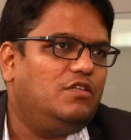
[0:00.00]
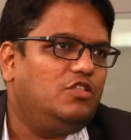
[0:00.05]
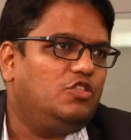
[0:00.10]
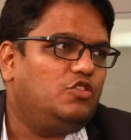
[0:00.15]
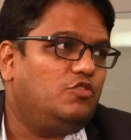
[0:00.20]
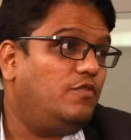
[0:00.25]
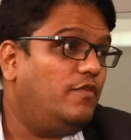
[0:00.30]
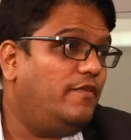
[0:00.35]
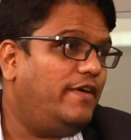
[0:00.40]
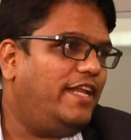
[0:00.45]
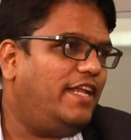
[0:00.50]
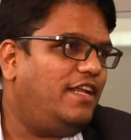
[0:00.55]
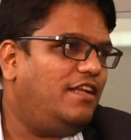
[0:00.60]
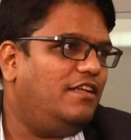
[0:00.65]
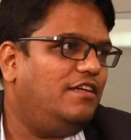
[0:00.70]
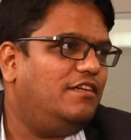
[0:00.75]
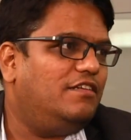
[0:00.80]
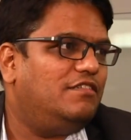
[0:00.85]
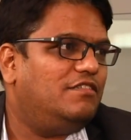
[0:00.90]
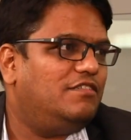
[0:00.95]
So we're very
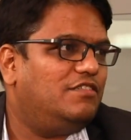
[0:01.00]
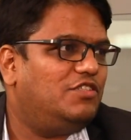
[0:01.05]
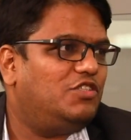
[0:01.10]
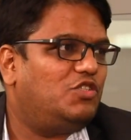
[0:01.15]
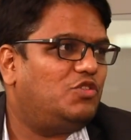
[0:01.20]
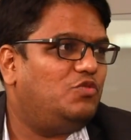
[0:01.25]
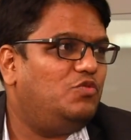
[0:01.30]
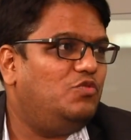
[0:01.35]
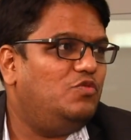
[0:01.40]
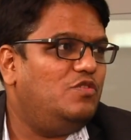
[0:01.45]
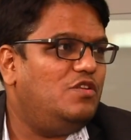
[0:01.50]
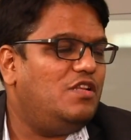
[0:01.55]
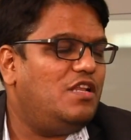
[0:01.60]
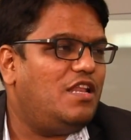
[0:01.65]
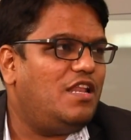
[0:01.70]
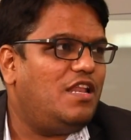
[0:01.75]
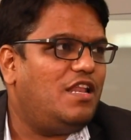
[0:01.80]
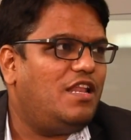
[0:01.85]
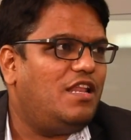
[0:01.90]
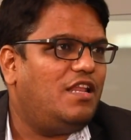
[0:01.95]
clear, the school
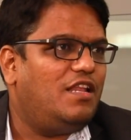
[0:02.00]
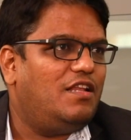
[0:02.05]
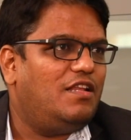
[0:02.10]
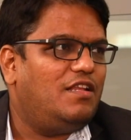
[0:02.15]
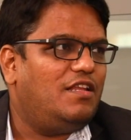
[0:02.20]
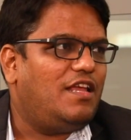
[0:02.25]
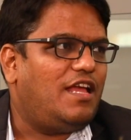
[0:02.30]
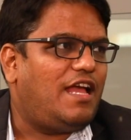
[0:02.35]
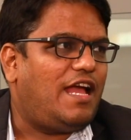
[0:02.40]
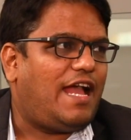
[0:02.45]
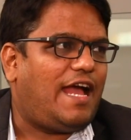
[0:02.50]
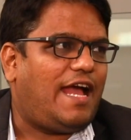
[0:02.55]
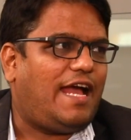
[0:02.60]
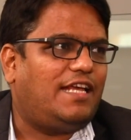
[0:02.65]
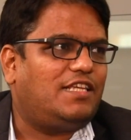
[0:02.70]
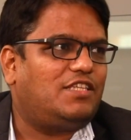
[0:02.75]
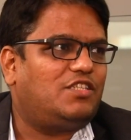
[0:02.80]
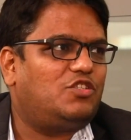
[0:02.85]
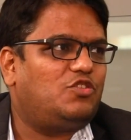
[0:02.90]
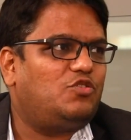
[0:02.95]

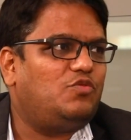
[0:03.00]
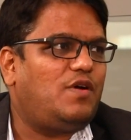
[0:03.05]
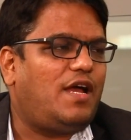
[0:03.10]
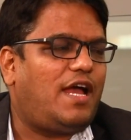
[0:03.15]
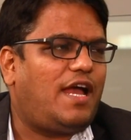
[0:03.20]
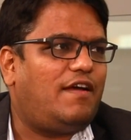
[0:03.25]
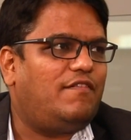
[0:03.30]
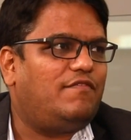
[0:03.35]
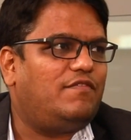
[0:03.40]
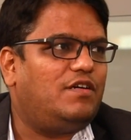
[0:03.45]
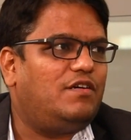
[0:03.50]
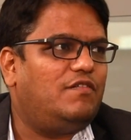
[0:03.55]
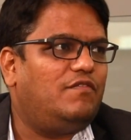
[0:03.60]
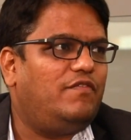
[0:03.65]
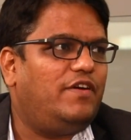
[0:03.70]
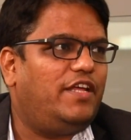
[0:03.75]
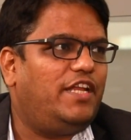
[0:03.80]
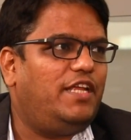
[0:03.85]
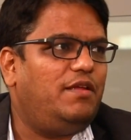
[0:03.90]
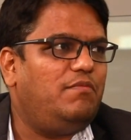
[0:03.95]
has to have a
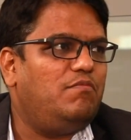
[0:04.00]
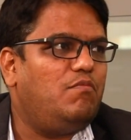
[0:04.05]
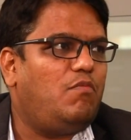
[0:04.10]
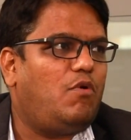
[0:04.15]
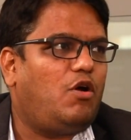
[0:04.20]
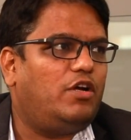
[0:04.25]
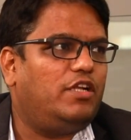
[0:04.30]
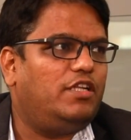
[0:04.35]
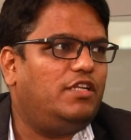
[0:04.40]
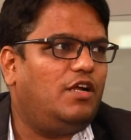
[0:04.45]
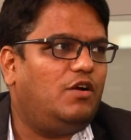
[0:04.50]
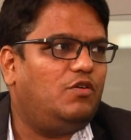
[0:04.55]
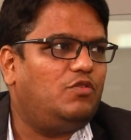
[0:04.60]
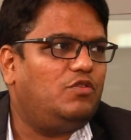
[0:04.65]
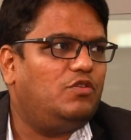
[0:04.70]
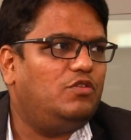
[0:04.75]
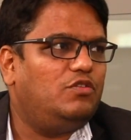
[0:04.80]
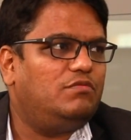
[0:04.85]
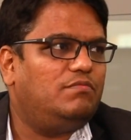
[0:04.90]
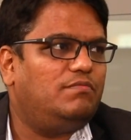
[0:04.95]
very modern
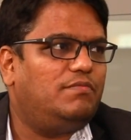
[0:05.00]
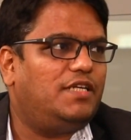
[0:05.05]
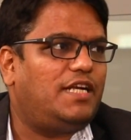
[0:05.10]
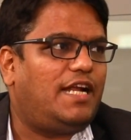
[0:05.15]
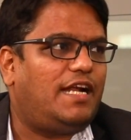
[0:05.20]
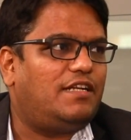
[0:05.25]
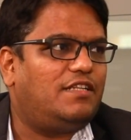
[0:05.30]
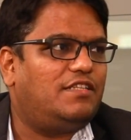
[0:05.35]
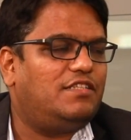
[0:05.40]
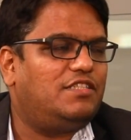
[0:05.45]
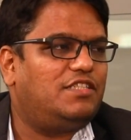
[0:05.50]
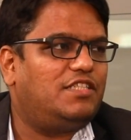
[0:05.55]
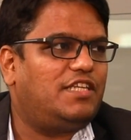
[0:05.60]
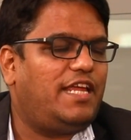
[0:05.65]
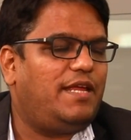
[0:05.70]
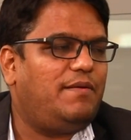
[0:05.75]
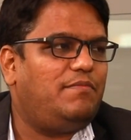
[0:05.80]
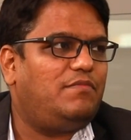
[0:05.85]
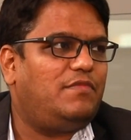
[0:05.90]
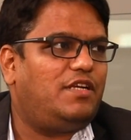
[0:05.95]
outlook, but at the
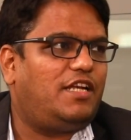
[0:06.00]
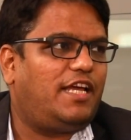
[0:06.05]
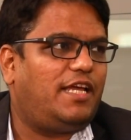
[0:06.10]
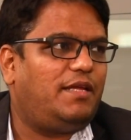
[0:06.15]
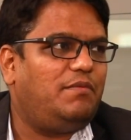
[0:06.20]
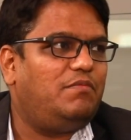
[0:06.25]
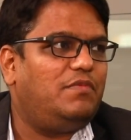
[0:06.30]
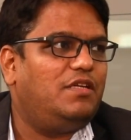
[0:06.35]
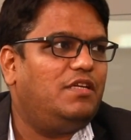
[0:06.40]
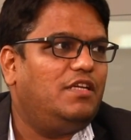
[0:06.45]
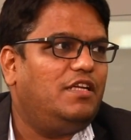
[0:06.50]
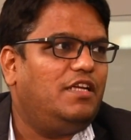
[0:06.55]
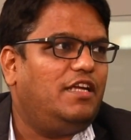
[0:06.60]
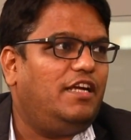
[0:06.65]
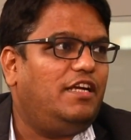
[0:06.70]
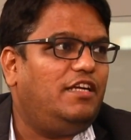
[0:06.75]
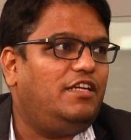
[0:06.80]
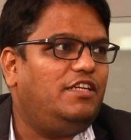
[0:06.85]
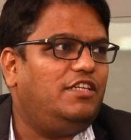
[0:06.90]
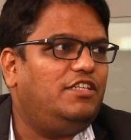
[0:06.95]
same time
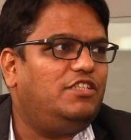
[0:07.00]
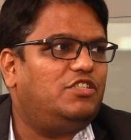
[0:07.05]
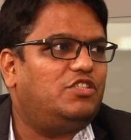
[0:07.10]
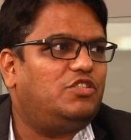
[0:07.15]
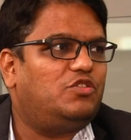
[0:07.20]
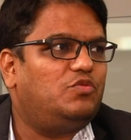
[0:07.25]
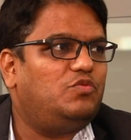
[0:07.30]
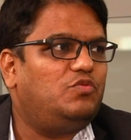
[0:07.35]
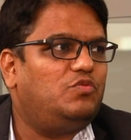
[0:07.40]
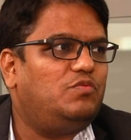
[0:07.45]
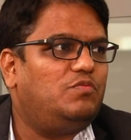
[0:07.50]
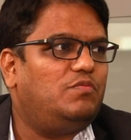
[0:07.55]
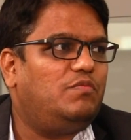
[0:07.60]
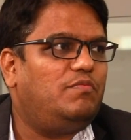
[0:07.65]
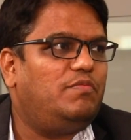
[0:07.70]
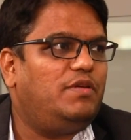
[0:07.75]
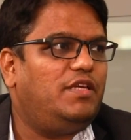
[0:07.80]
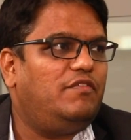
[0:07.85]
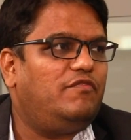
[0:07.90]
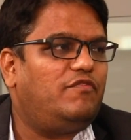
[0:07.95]
it needs to
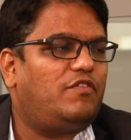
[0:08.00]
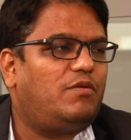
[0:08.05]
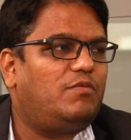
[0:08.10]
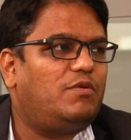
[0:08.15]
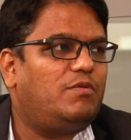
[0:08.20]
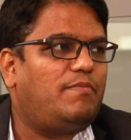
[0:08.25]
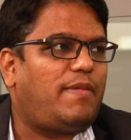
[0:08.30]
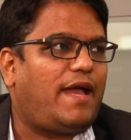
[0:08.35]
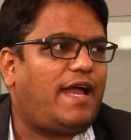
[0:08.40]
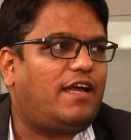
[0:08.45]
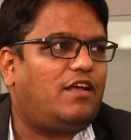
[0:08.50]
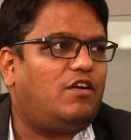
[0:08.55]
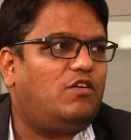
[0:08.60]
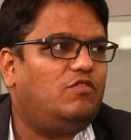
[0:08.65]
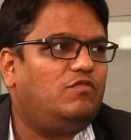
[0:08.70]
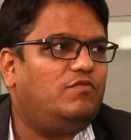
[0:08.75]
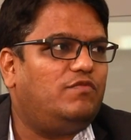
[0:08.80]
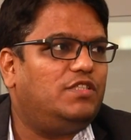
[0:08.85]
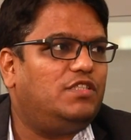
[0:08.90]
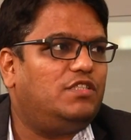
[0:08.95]
be from a
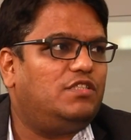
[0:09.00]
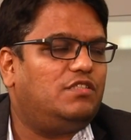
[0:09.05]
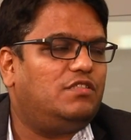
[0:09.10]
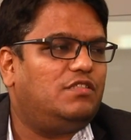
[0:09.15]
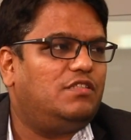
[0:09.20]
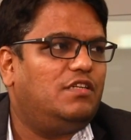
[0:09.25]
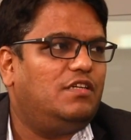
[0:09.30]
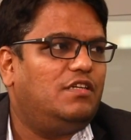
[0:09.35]
background which